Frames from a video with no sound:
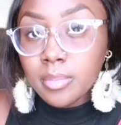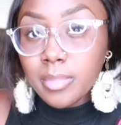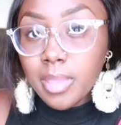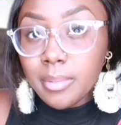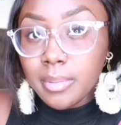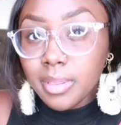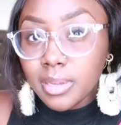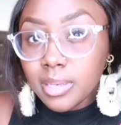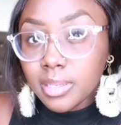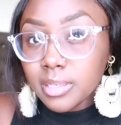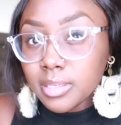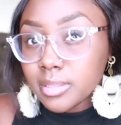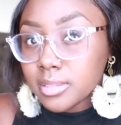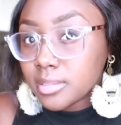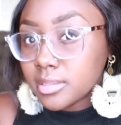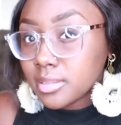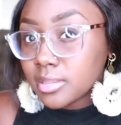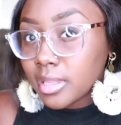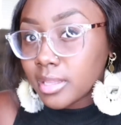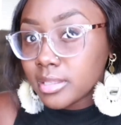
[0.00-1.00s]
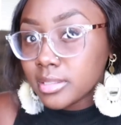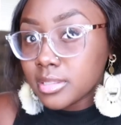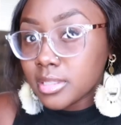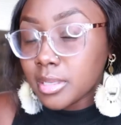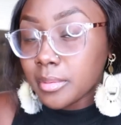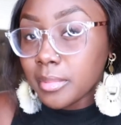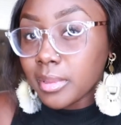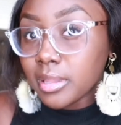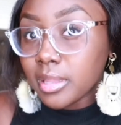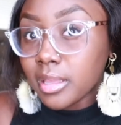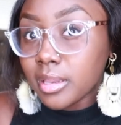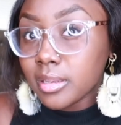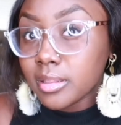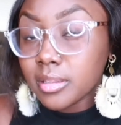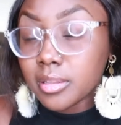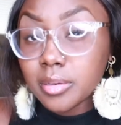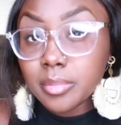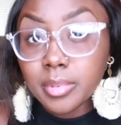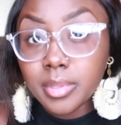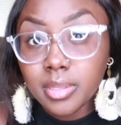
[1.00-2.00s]
Maybe I need to like, dim my light a
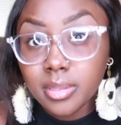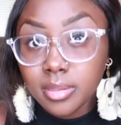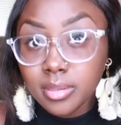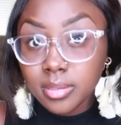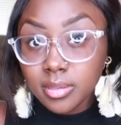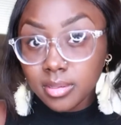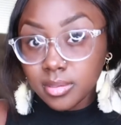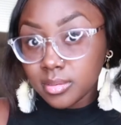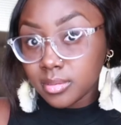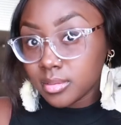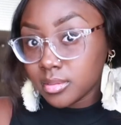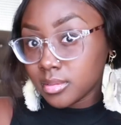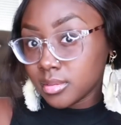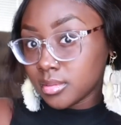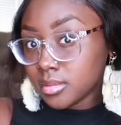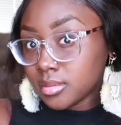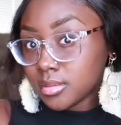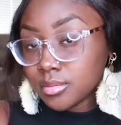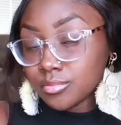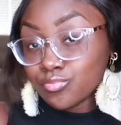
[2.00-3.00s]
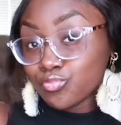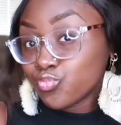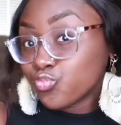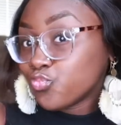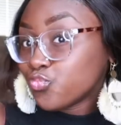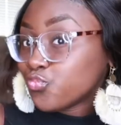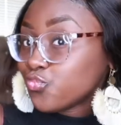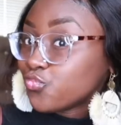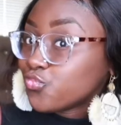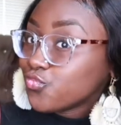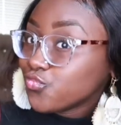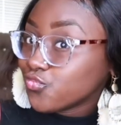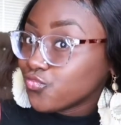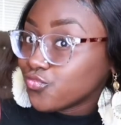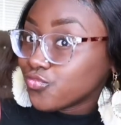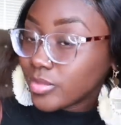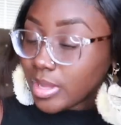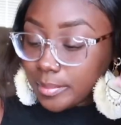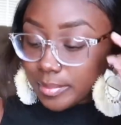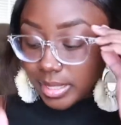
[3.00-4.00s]
little
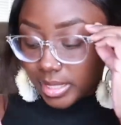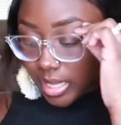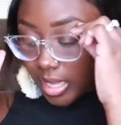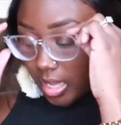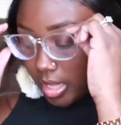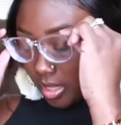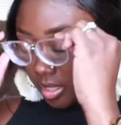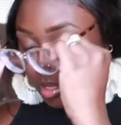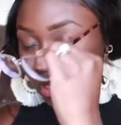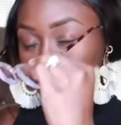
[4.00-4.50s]
bit. Oh yeah.